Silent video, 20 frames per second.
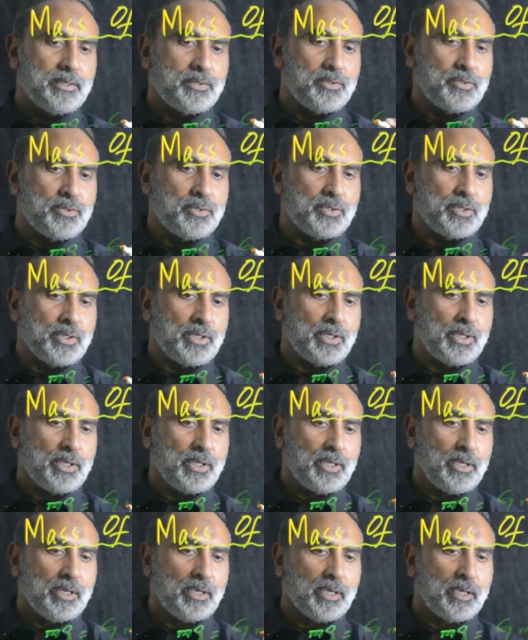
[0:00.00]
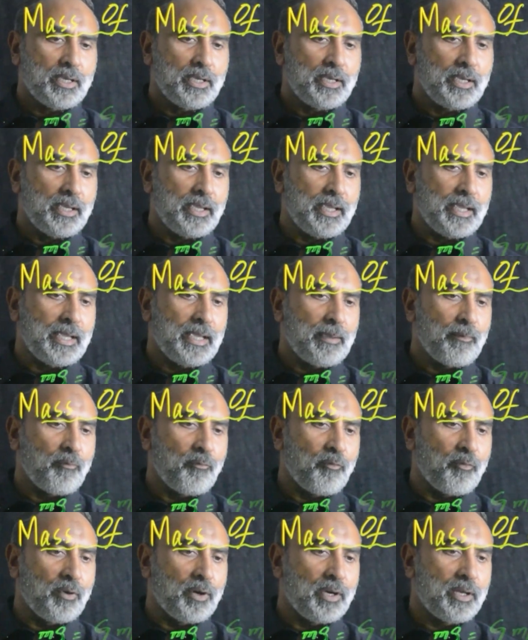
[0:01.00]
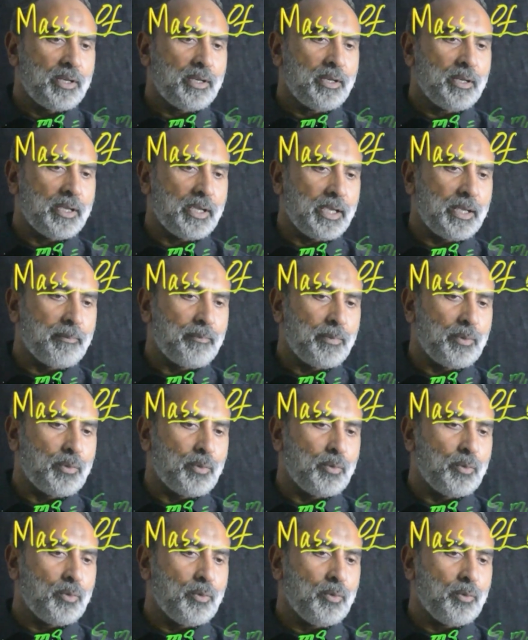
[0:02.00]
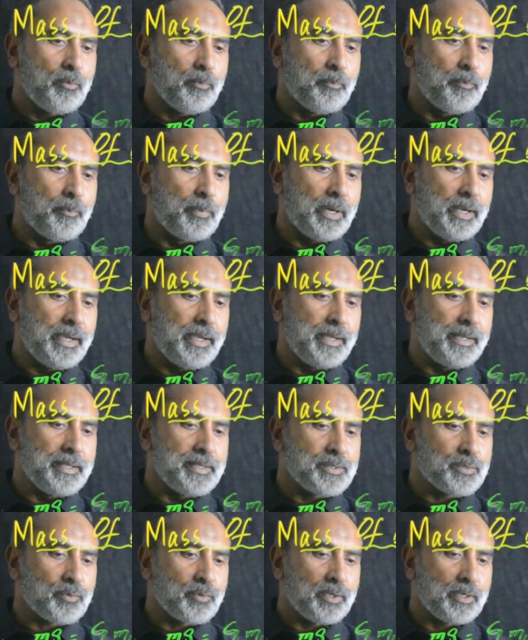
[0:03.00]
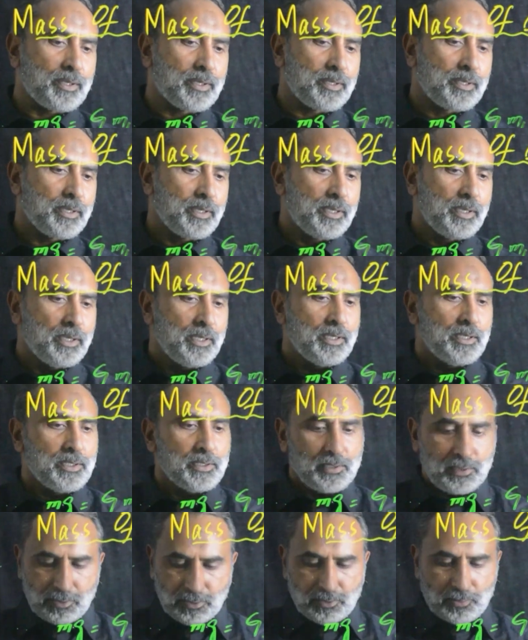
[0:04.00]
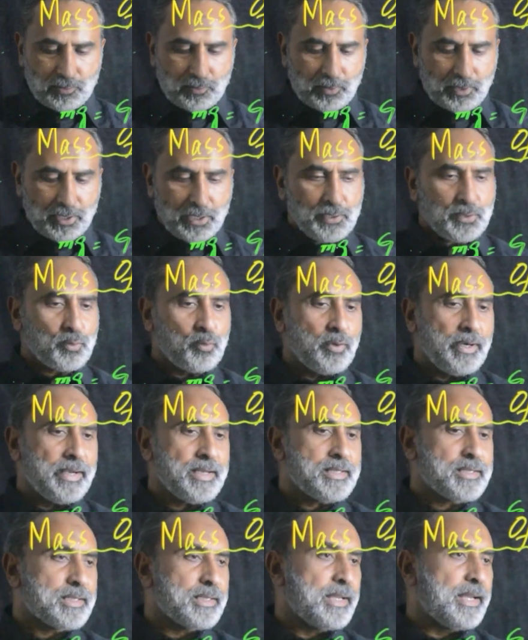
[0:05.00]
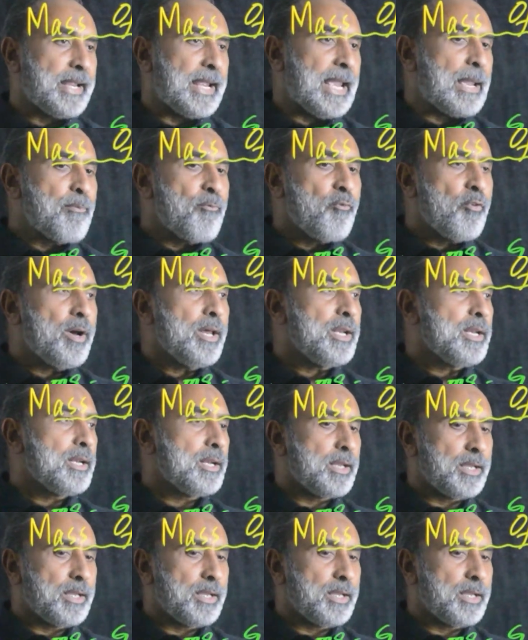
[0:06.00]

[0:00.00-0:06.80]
g m1 m2 by d square. So dear students, m1